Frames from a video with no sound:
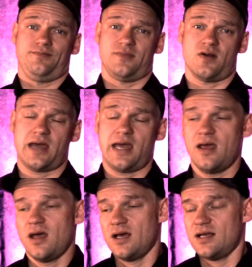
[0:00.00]
Okay,
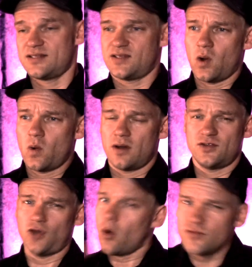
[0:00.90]
so
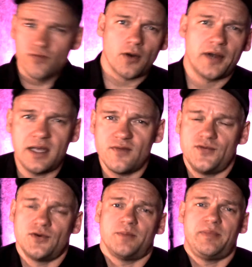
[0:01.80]
don't worry if
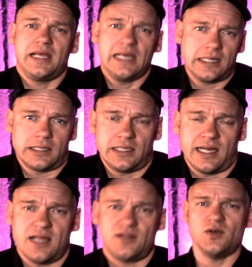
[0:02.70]
you're a beginner
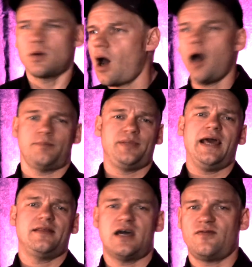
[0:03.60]
and you can't
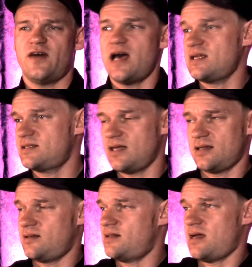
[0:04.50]
play that fast
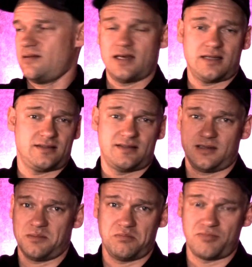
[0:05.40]
than
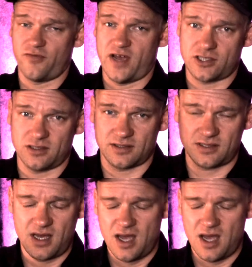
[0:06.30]
some professionals.